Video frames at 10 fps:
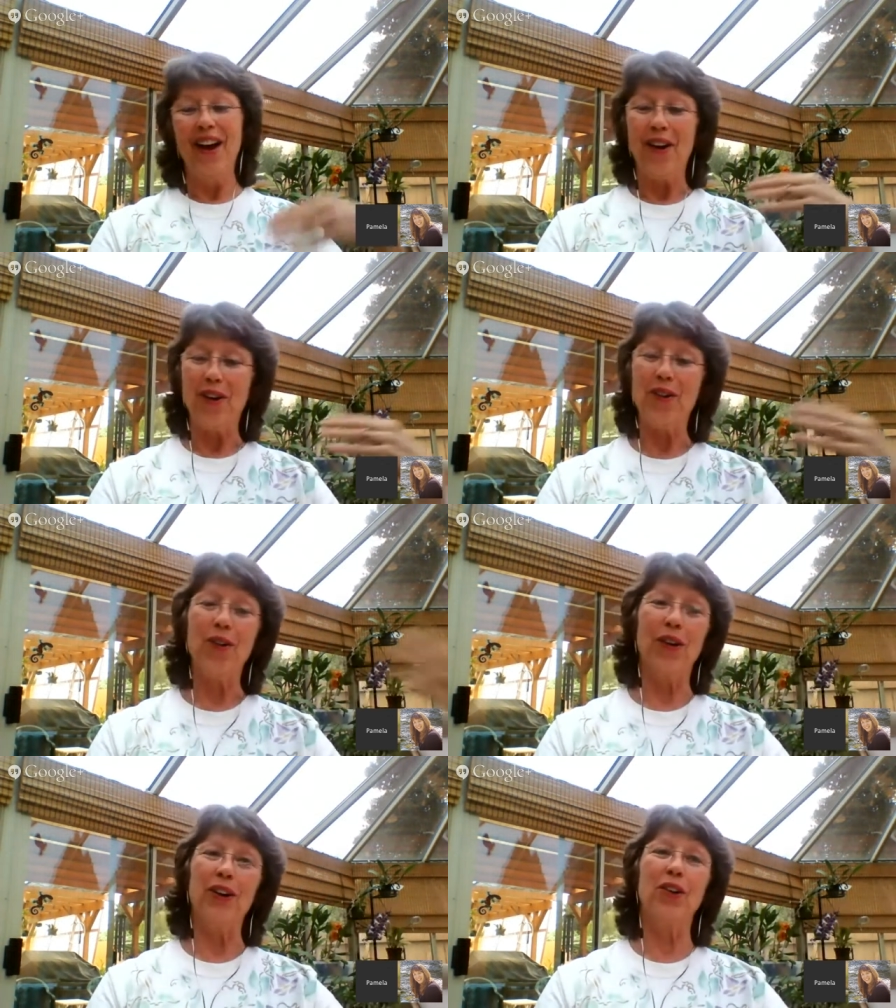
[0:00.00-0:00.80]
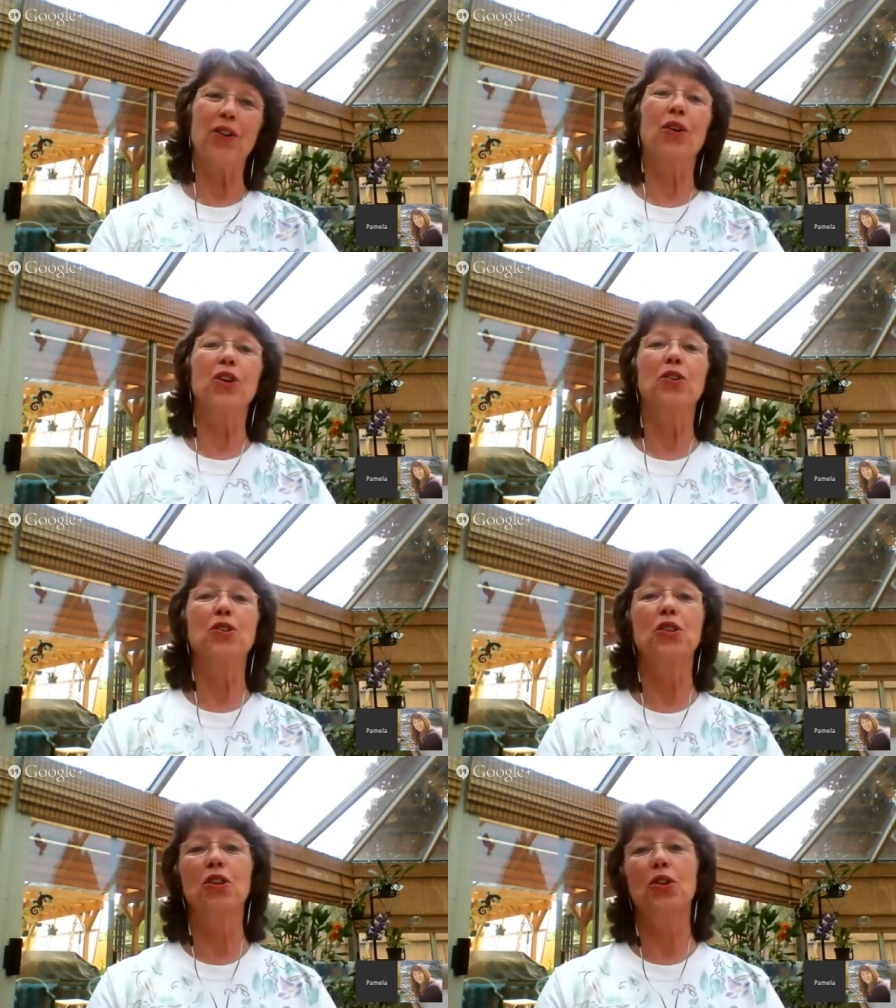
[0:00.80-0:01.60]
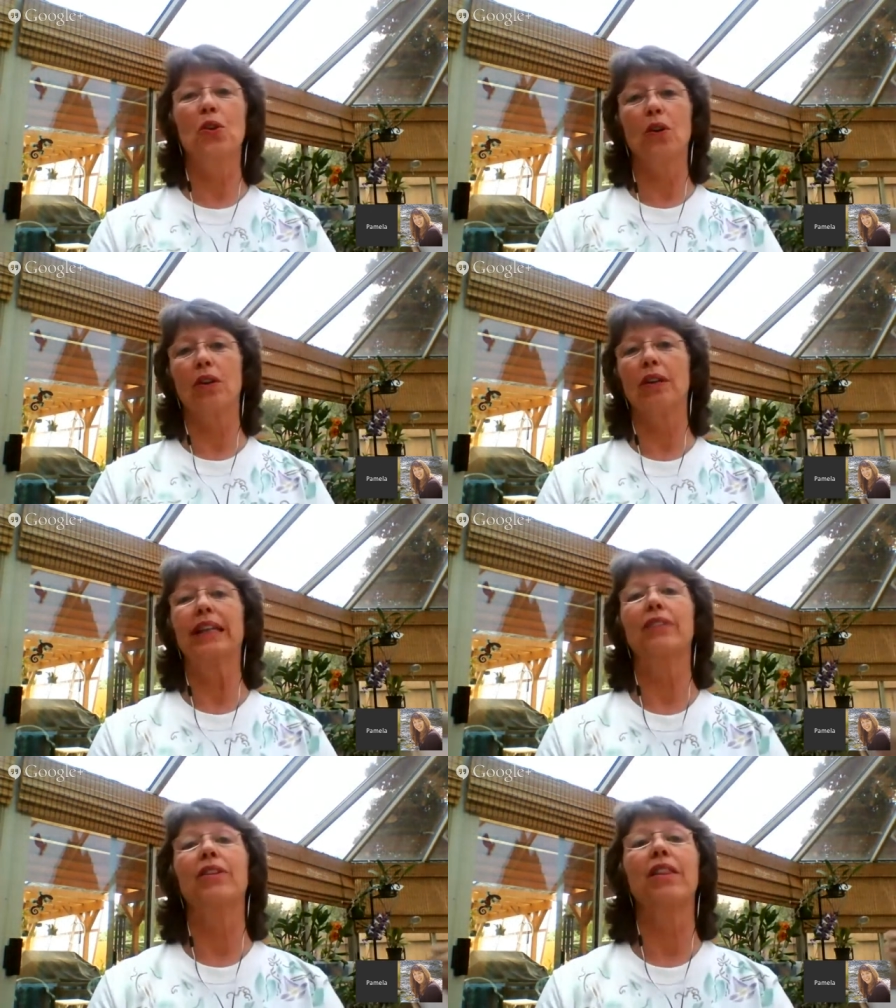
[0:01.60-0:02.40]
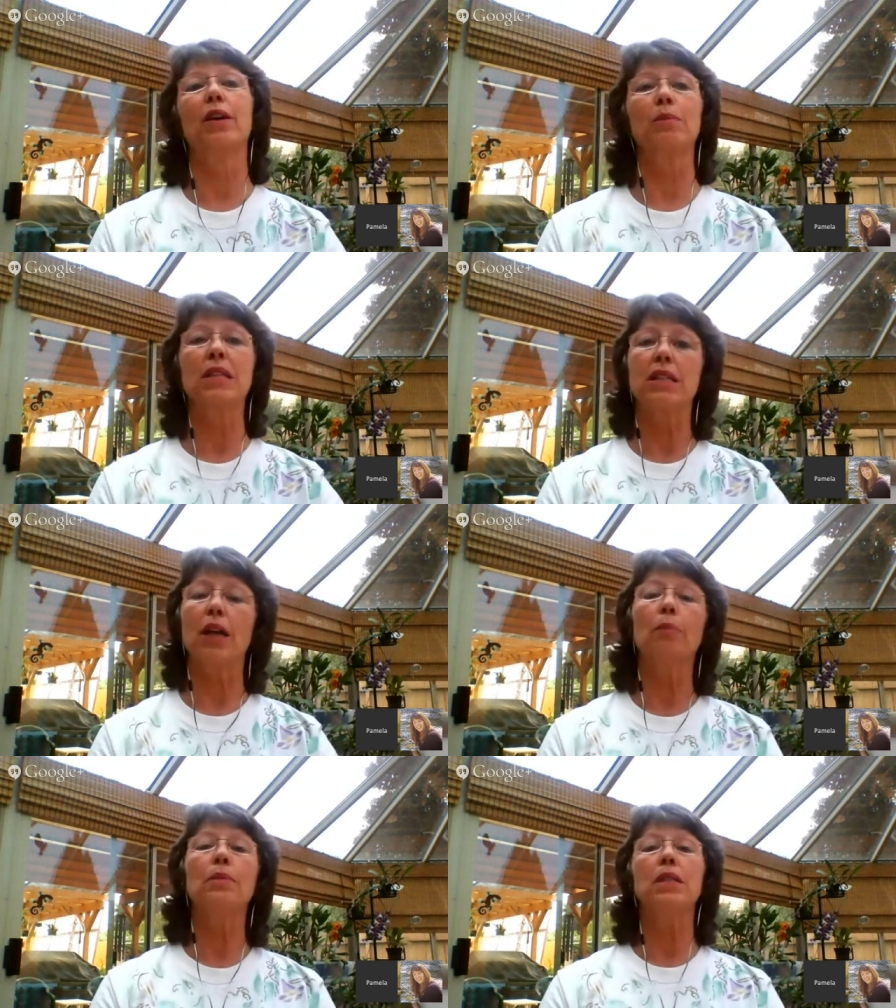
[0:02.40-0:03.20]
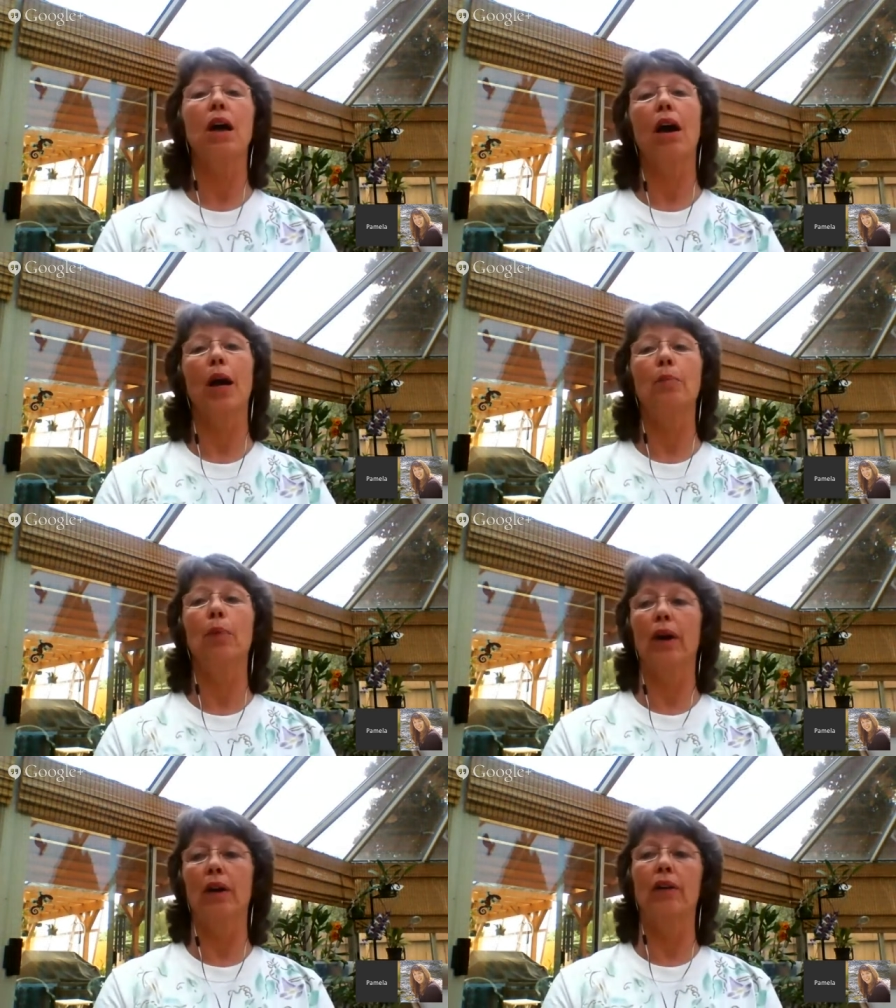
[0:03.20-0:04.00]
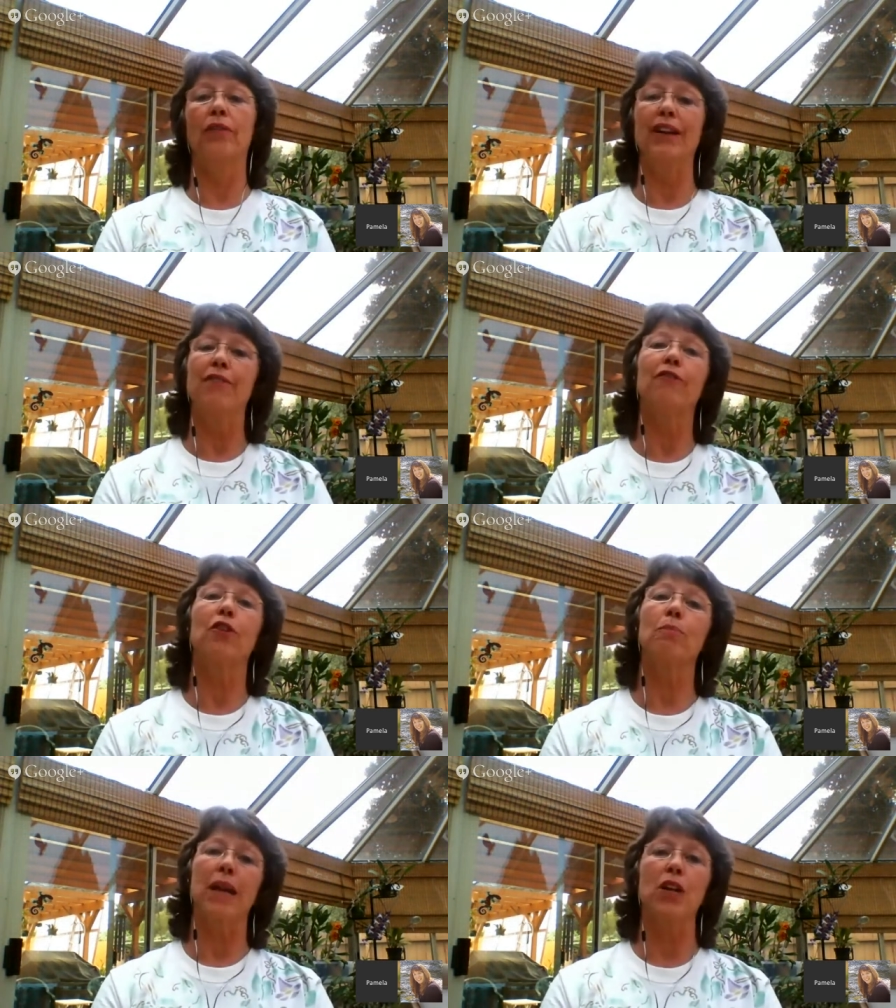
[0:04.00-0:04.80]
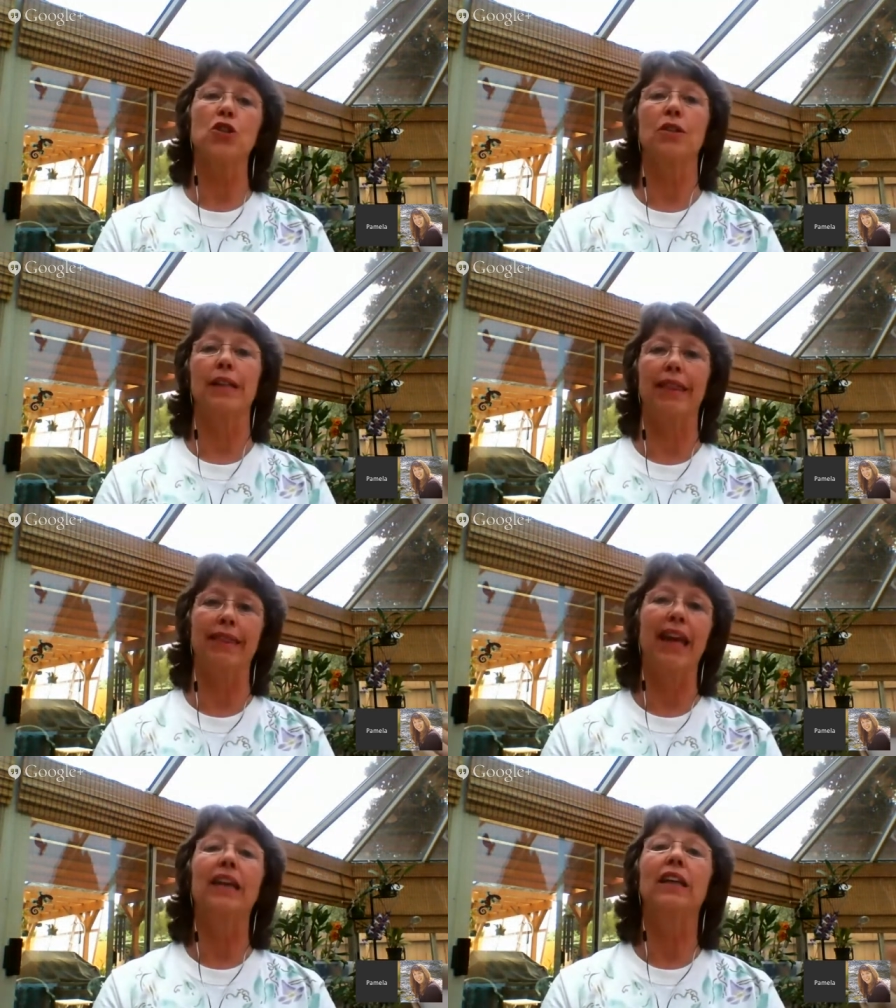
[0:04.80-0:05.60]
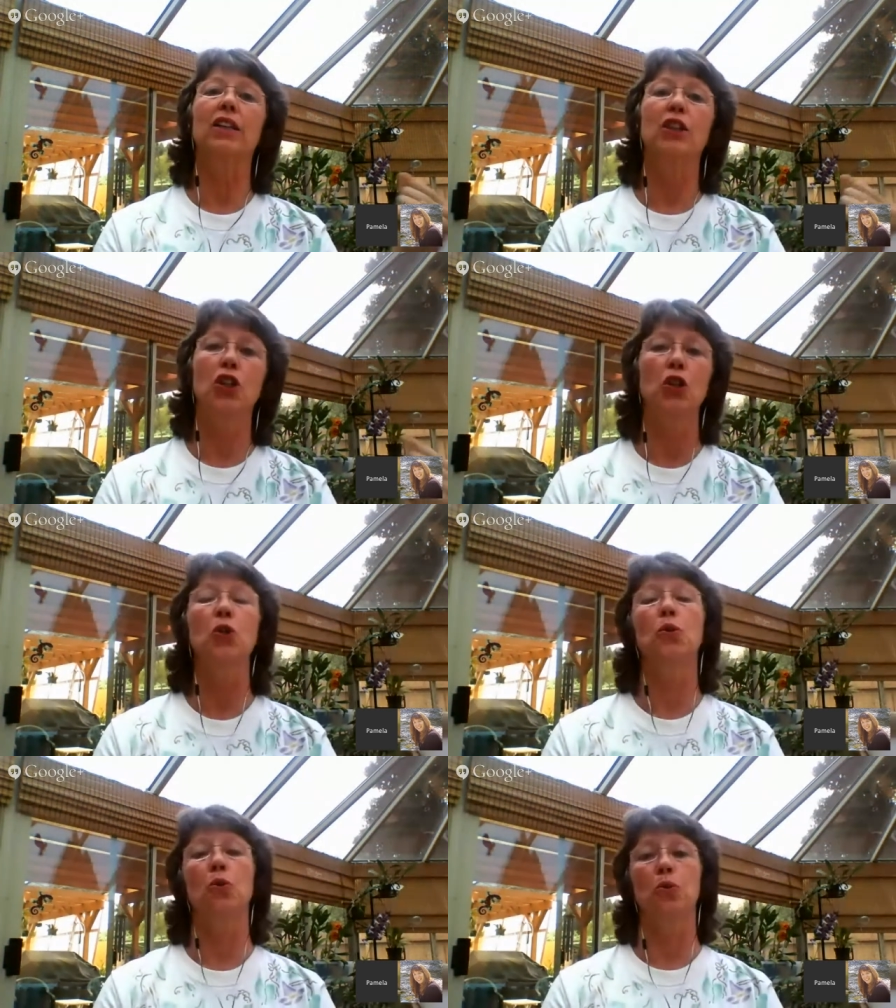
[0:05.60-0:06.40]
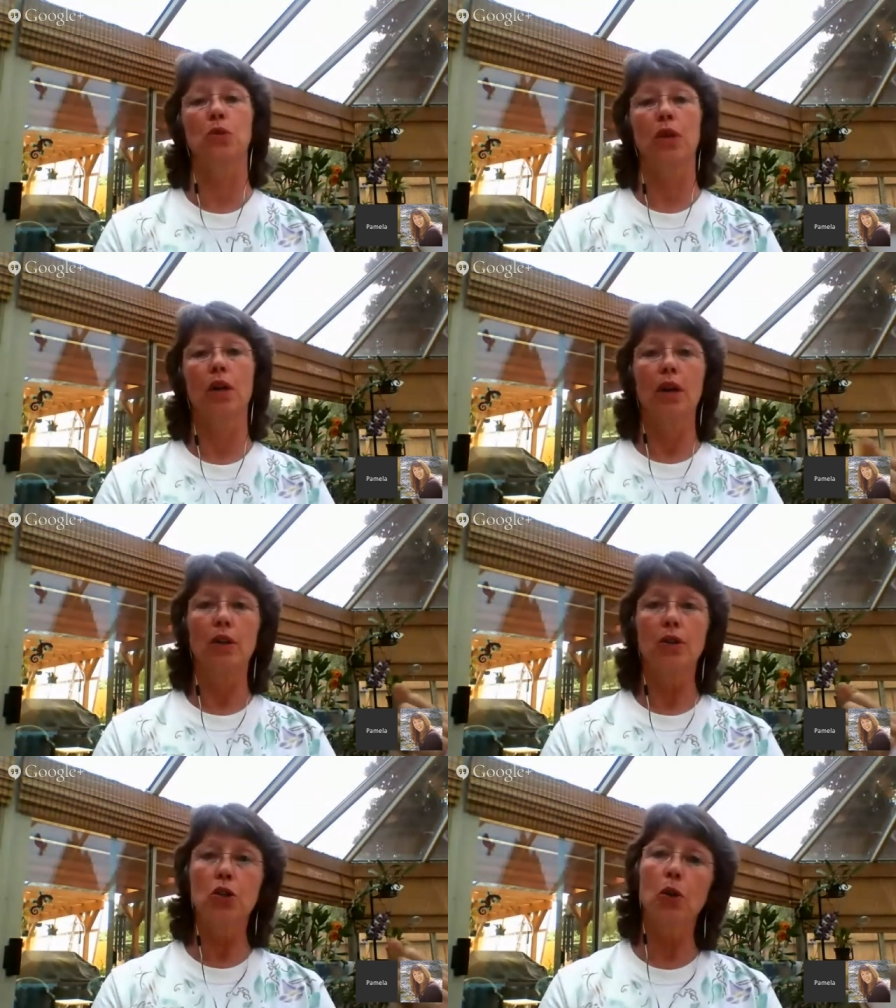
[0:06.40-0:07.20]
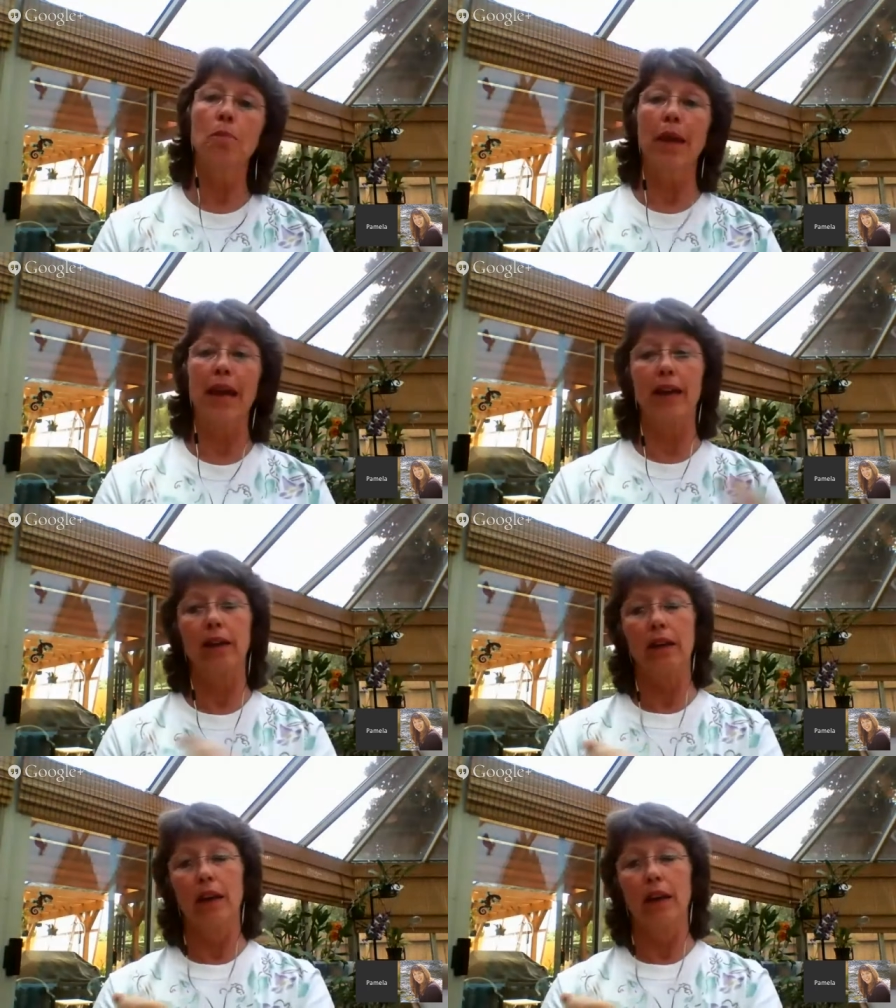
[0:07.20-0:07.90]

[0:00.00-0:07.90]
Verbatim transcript: or or you're you're giving them some type of information that they can use to make